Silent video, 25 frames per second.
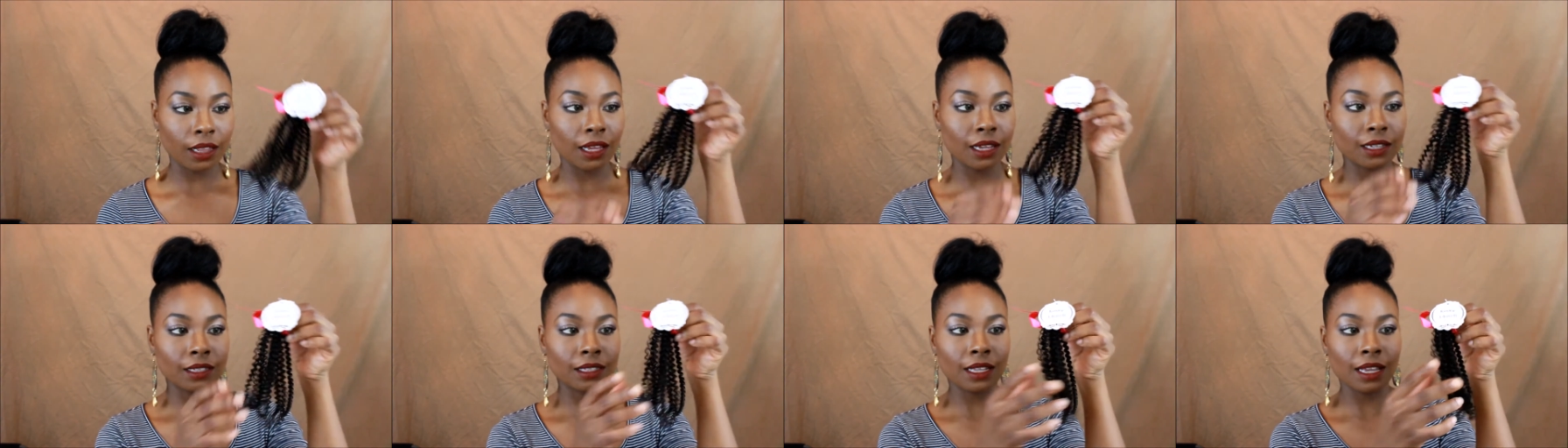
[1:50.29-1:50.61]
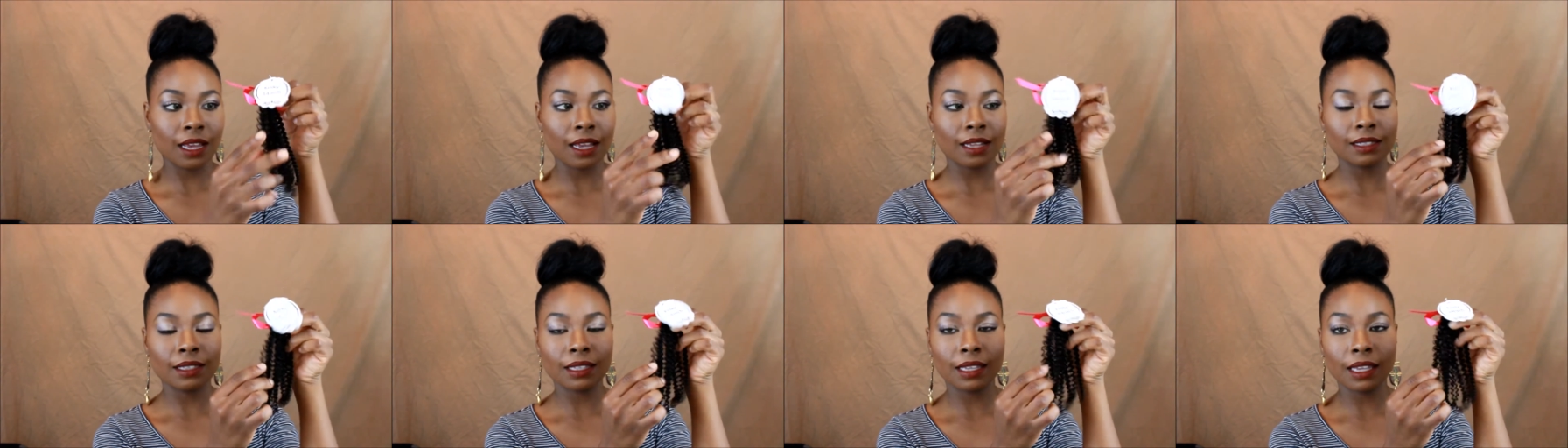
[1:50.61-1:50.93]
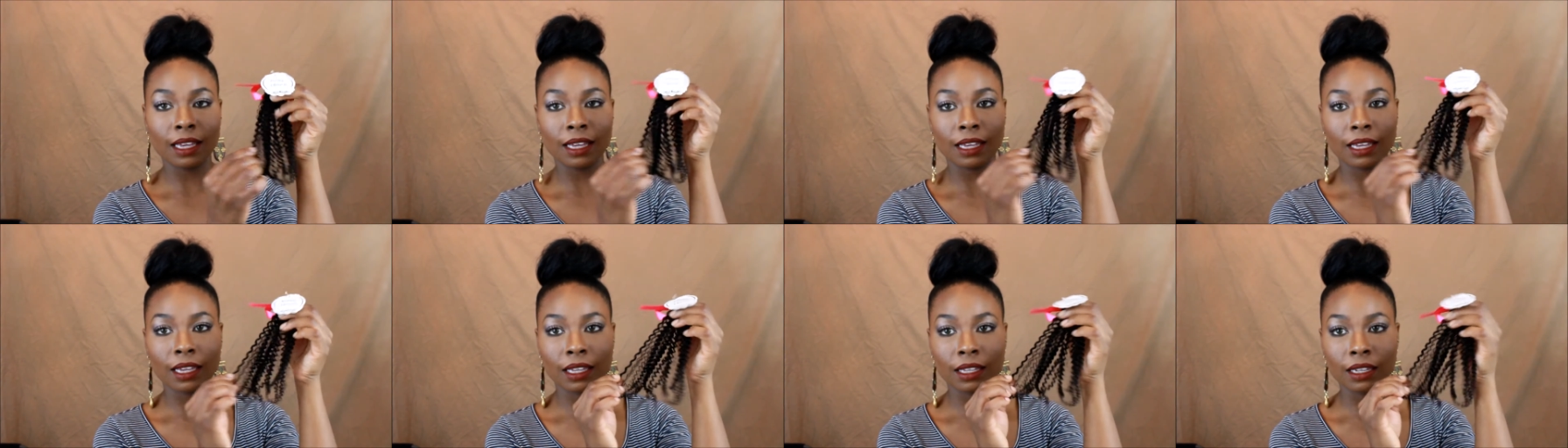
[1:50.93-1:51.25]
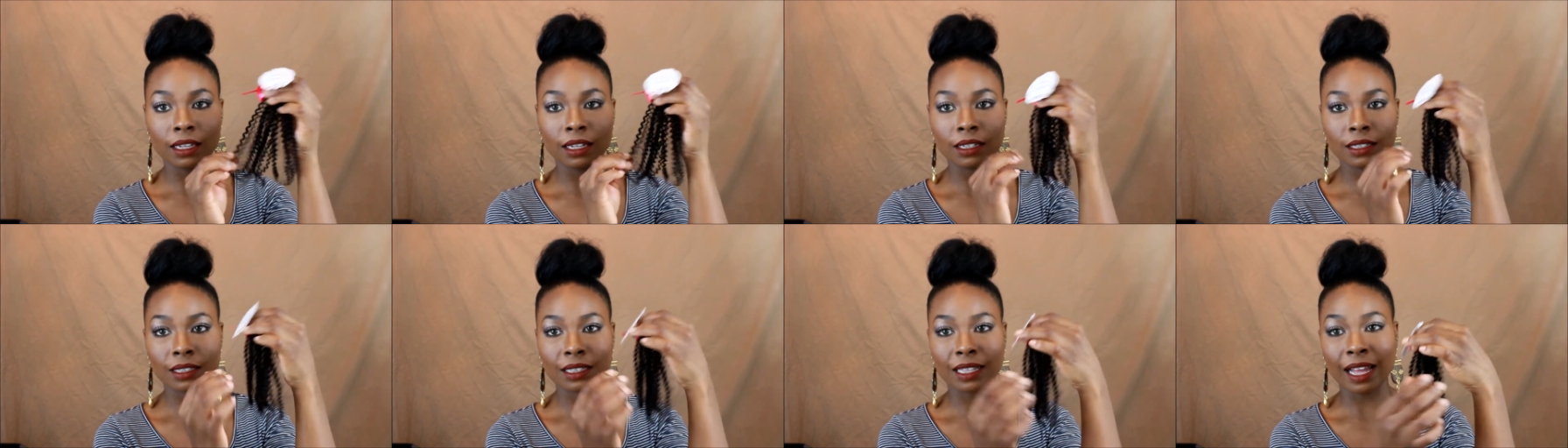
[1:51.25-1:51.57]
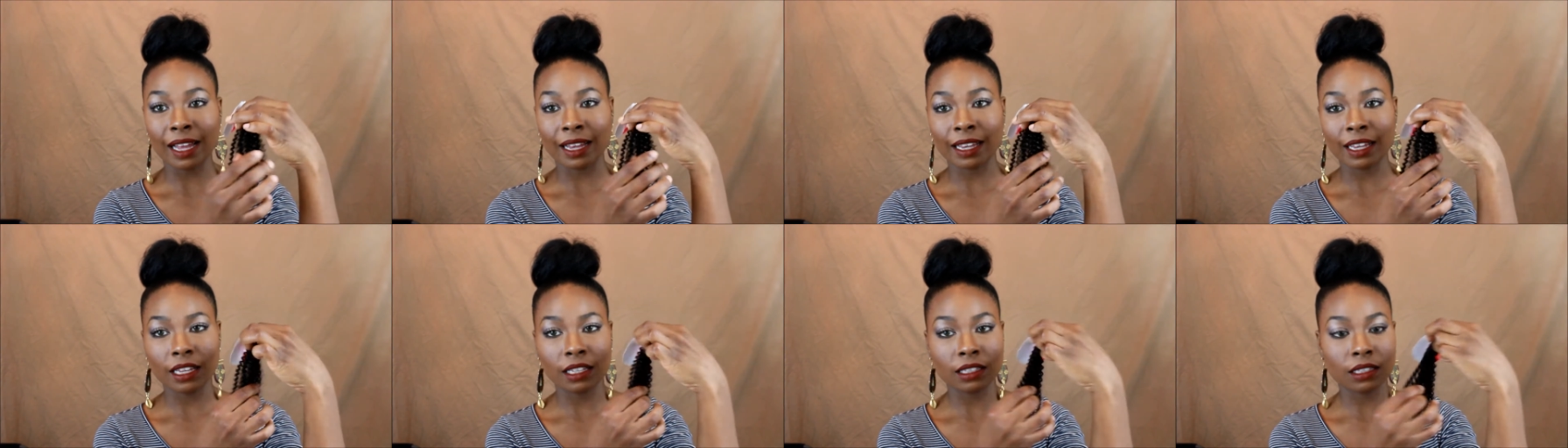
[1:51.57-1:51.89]
that says kinky looks
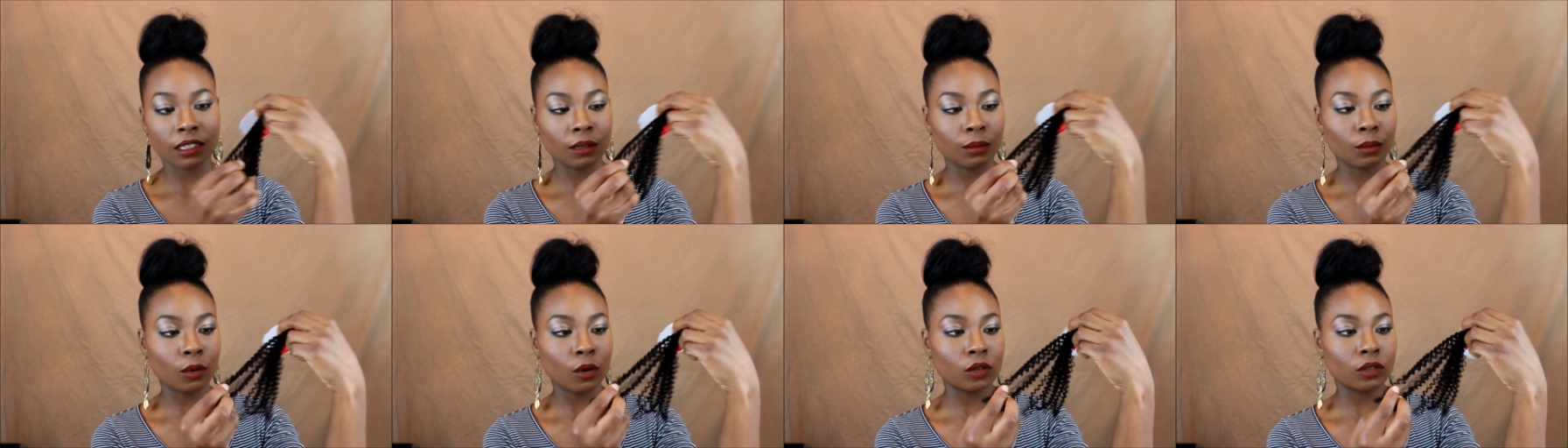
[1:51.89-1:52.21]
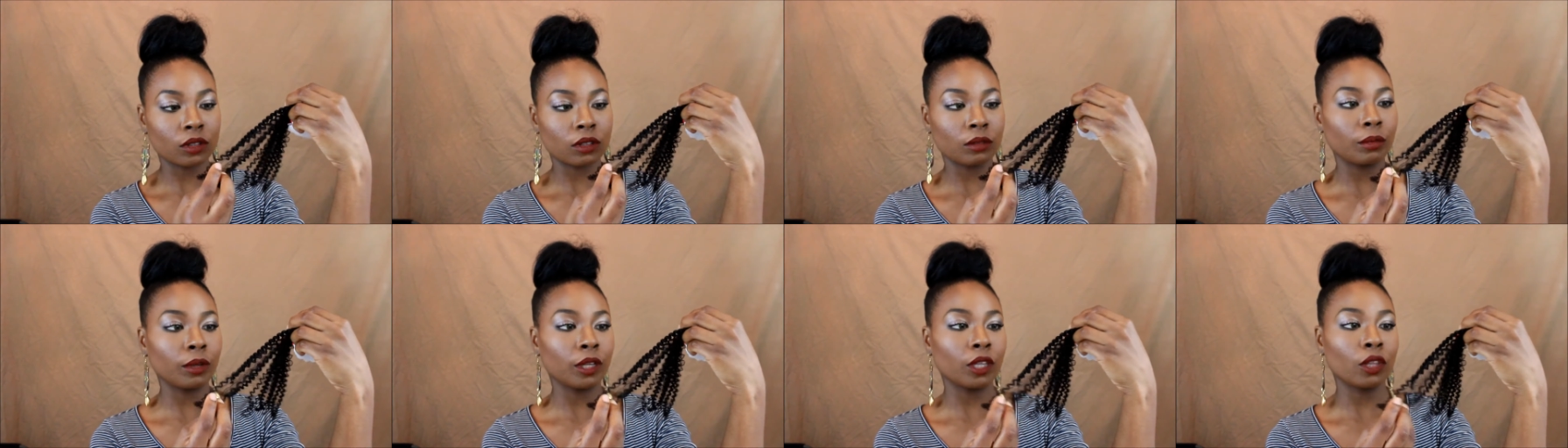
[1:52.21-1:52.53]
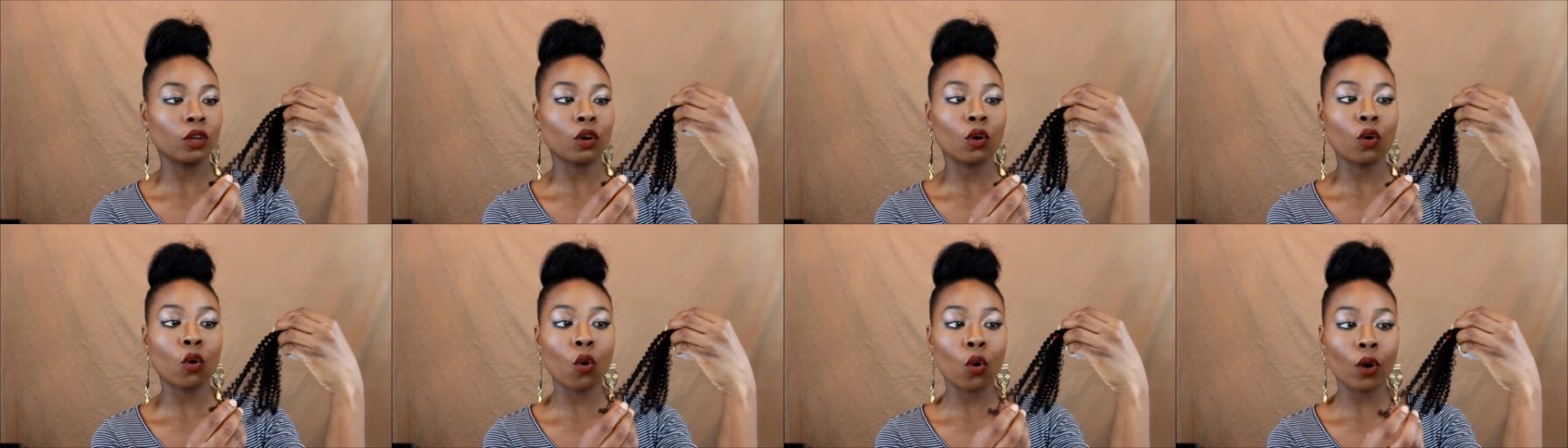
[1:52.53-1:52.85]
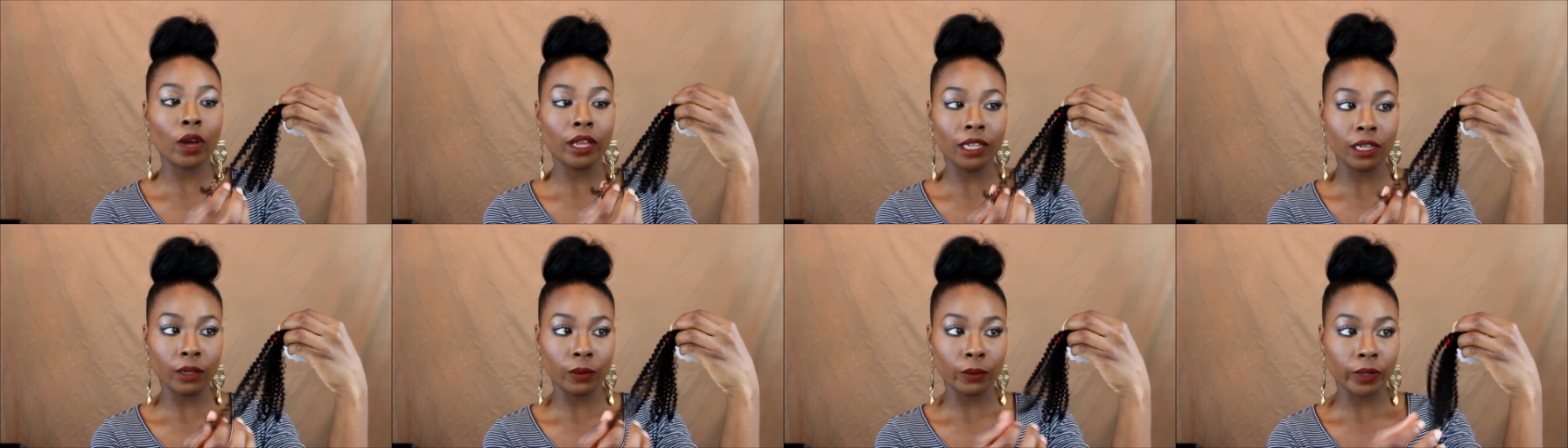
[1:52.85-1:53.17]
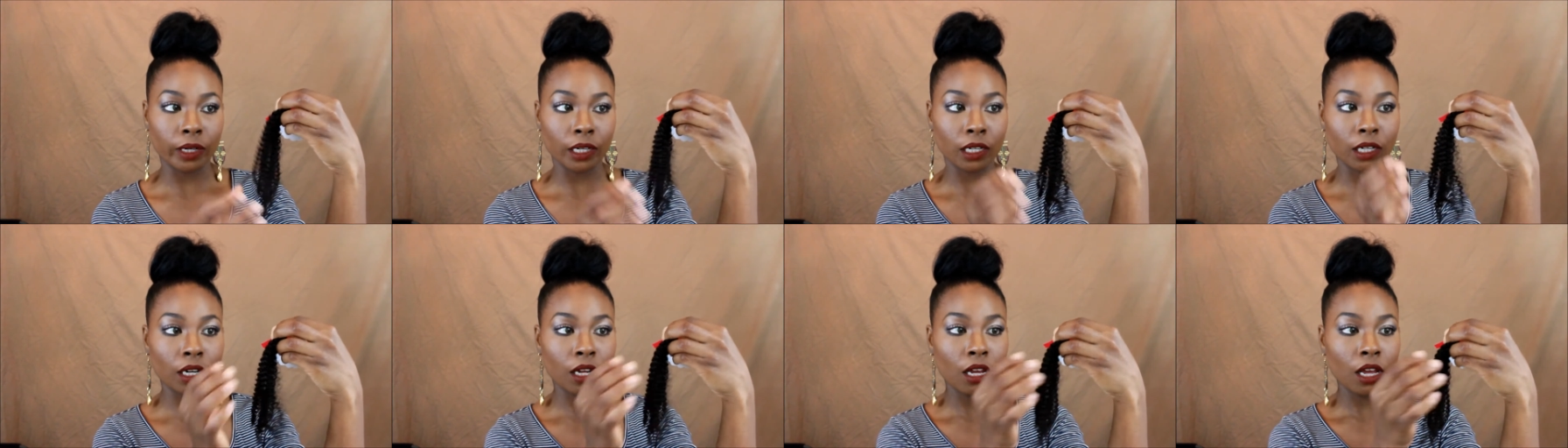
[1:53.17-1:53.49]
like it's supposed to be the coily
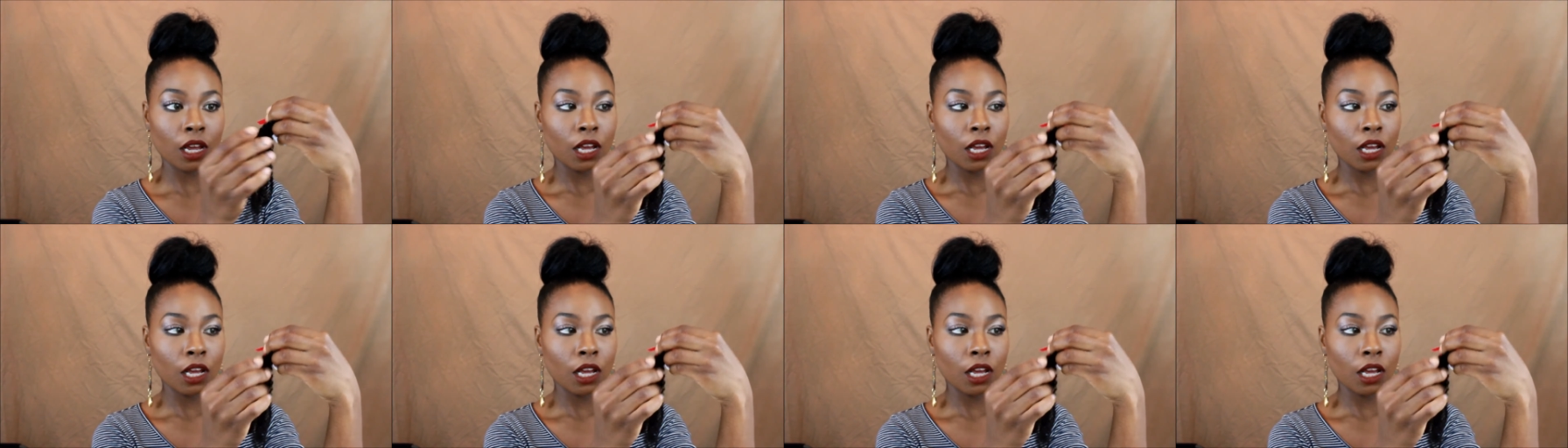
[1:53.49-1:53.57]
one.